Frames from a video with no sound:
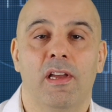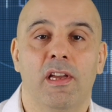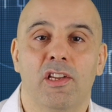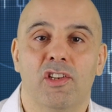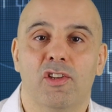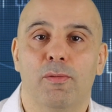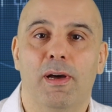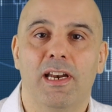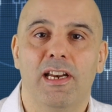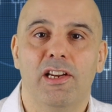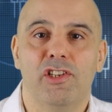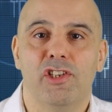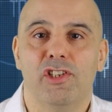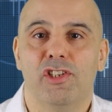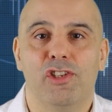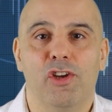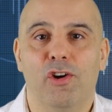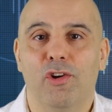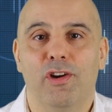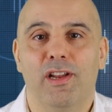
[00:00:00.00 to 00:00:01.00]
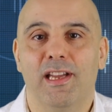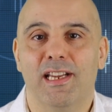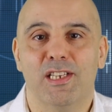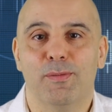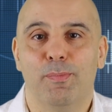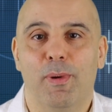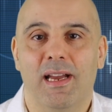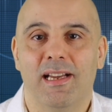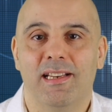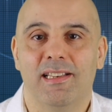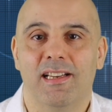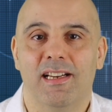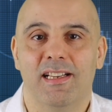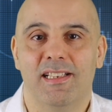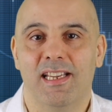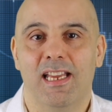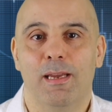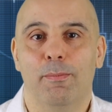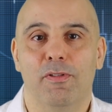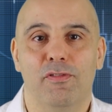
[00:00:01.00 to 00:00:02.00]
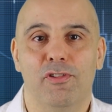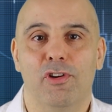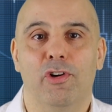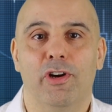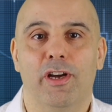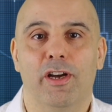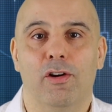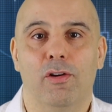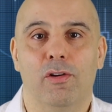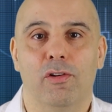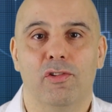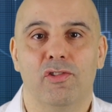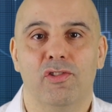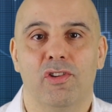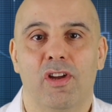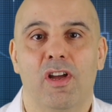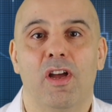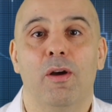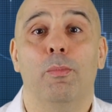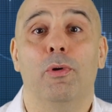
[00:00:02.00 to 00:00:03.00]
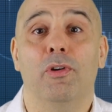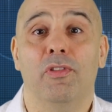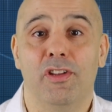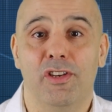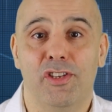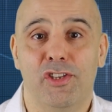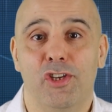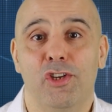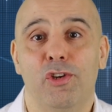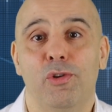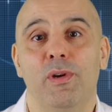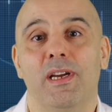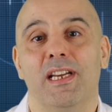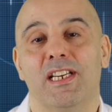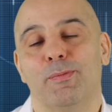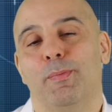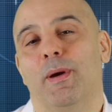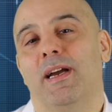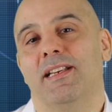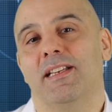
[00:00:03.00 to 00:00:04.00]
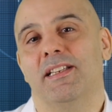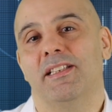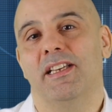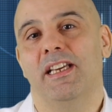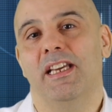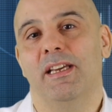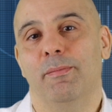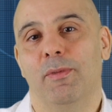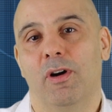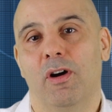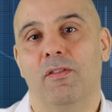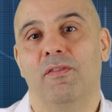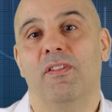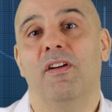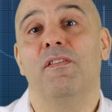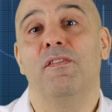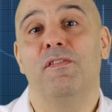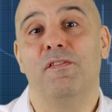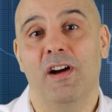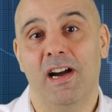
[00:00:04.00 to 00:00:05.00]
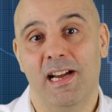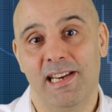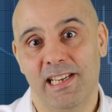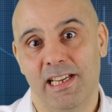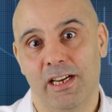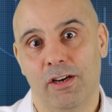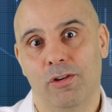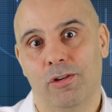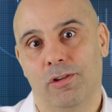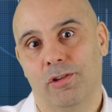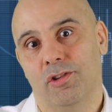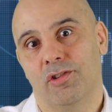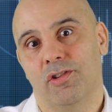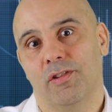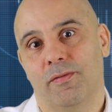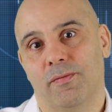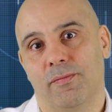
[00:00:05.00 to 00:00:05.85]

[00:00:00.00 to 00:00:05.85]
So managers don't expect a team of know-it-alls, but they do expect a team of find-it-alls.